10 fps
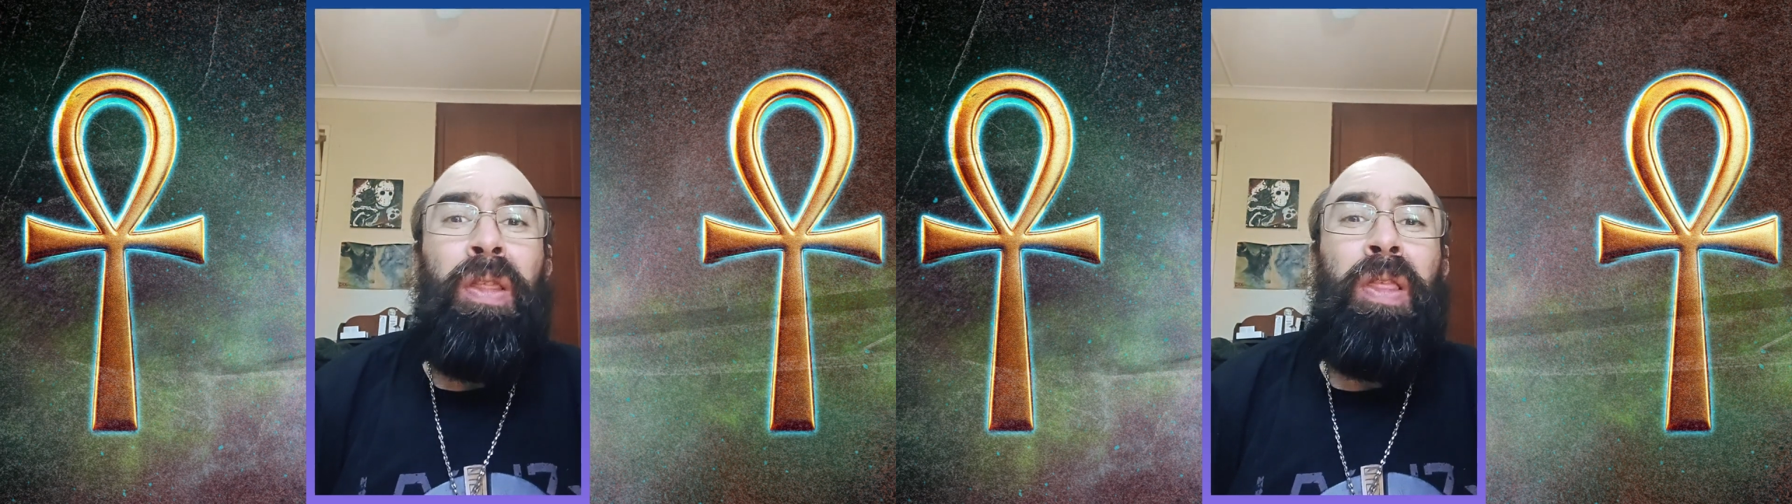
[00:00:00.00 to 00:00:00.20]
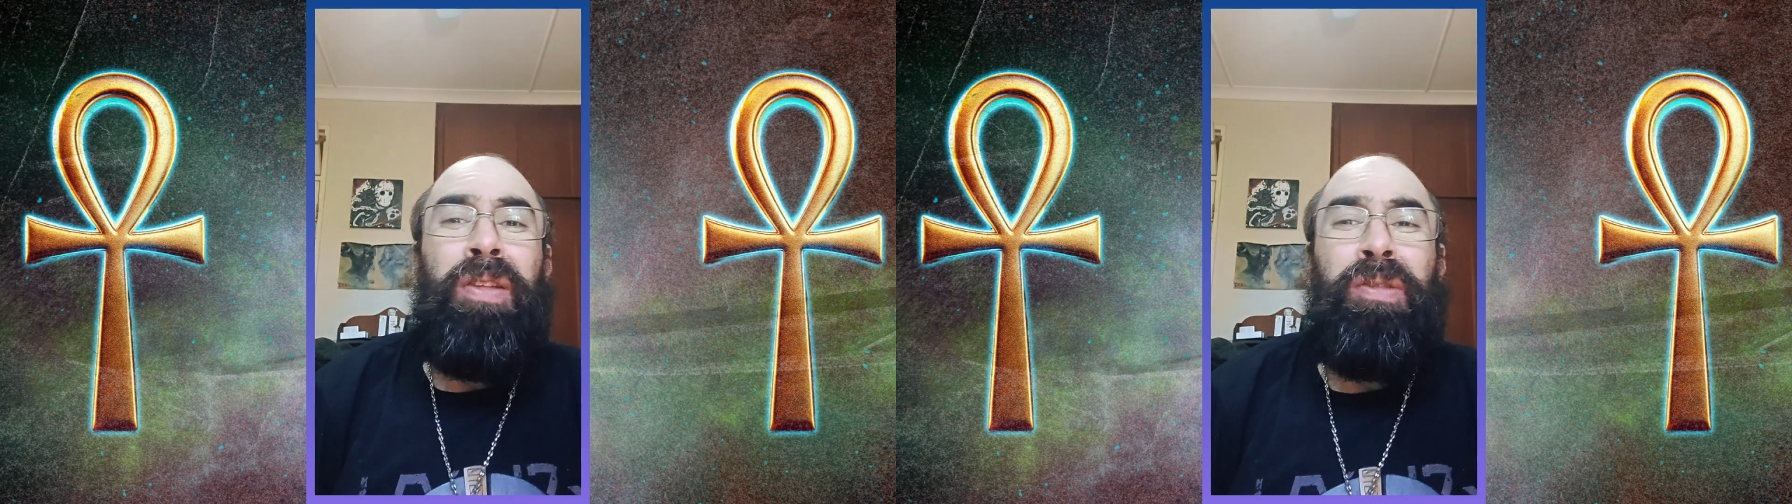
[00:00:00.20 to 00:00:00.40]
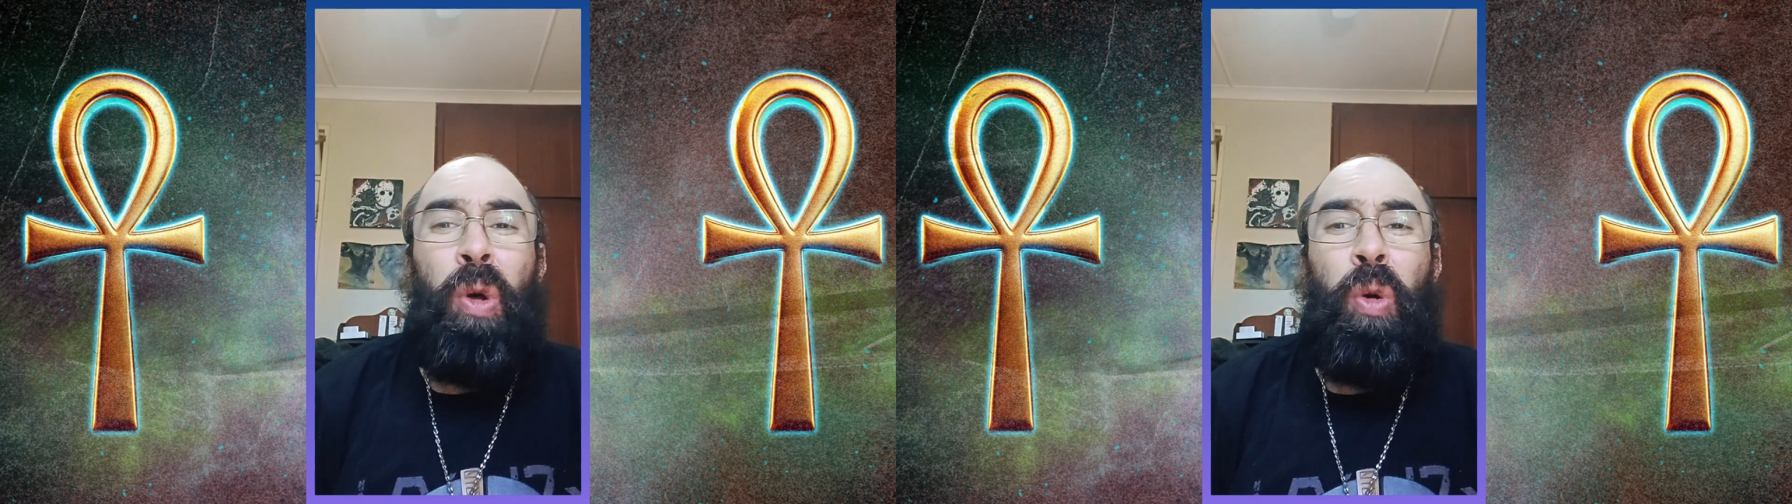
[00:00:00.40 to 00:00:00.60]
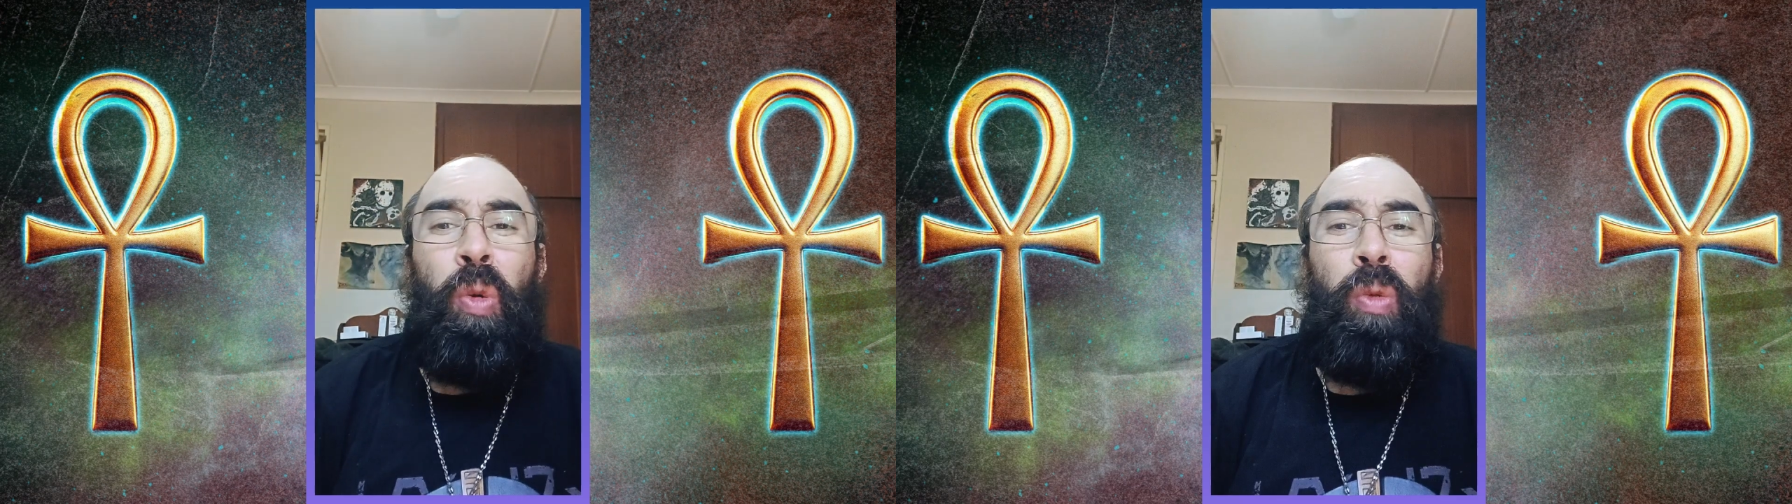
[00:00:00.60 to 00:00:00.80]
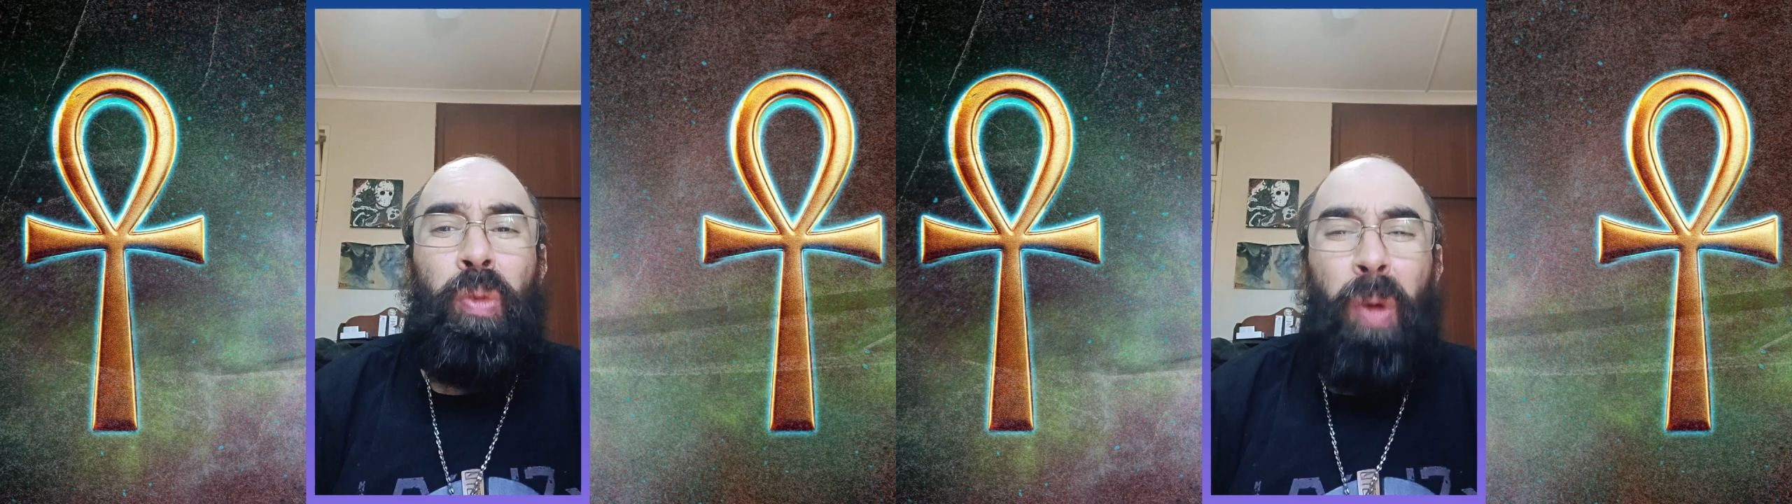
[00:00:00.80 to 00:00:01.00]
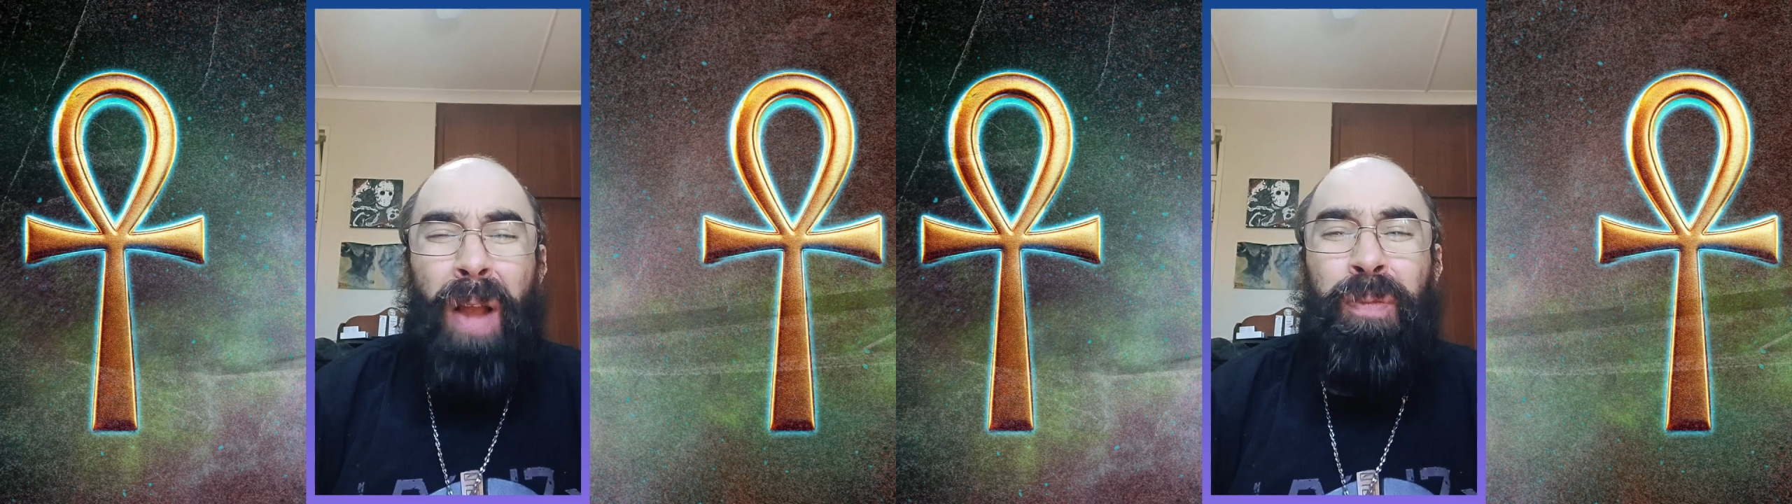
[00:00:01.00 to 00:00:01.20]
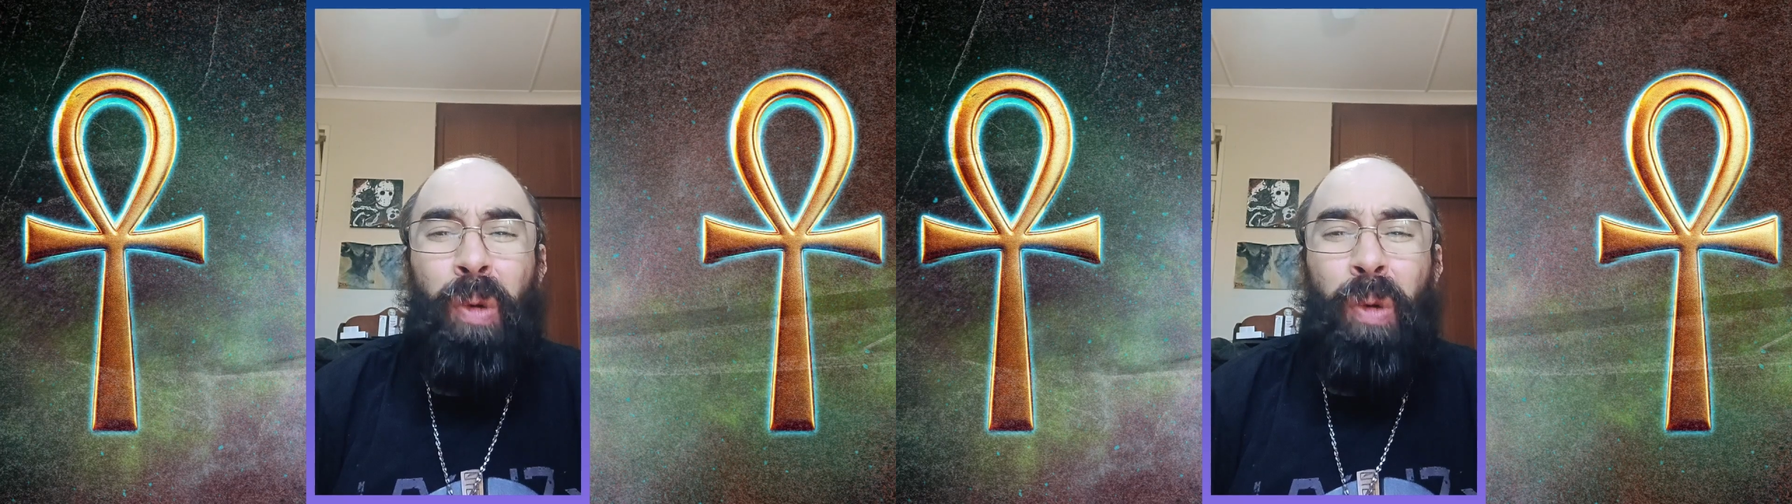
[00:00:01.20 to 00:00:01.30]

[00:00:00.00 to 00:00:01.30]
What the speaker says: the so called white